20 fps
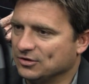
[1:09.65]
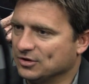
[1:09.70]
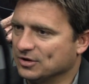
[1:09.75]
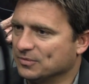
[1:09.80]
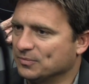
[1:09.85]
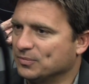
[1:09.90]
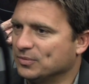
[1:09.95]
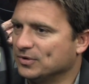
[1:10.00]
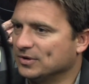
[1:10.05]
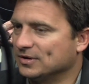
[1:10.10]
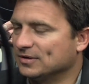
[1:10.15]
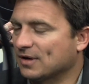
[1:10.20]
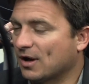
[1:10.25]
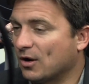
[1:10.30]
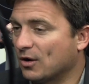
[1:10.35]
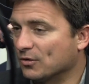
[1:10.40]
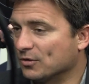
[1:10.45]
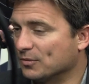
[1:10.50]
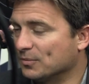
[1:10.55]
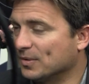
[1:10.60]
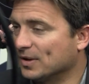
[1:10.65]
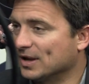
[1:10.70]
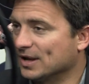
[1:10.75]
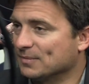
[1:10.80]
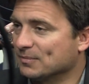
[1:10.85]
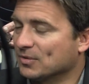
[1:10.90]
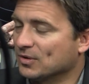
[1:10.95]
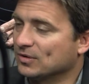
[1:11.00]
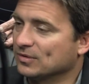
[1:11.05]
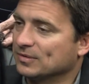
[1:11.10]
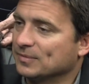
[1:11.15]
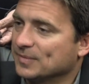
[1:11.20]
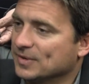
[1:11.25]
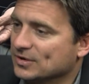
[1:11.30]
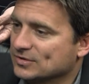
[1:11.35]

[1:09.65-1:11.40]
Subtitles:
you can put all the blame on.